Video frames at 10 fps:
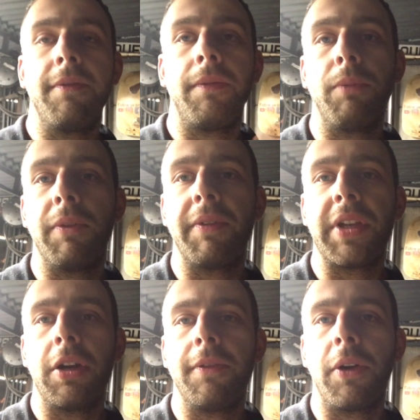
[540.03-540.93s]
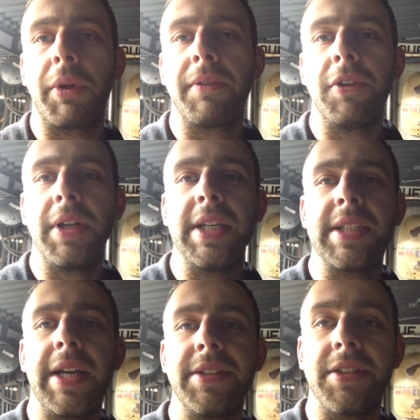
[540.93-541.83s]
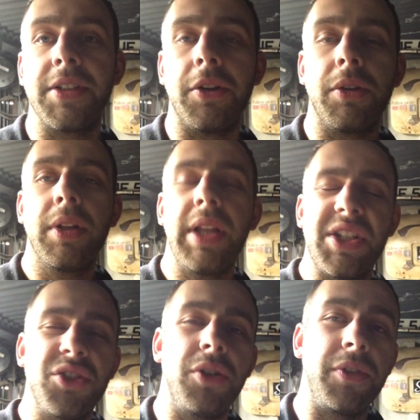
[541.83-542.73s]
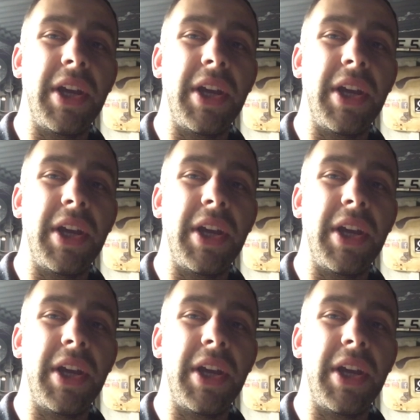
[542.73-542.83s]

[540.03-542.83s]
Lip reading: with a video following a few days later, so it's sort of,